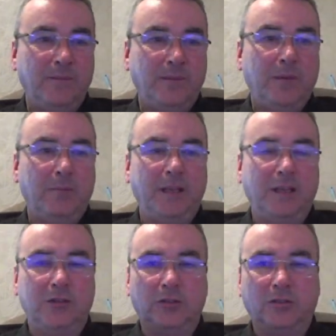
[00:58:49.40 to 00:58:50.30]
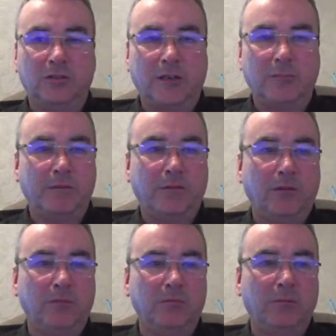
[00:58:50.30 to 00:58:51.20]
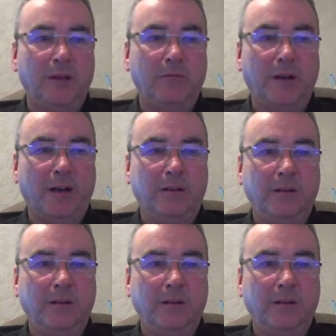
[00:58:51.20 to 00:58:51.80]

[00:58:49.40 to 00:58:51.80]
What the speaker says: my little jaunt out before was worthwhile.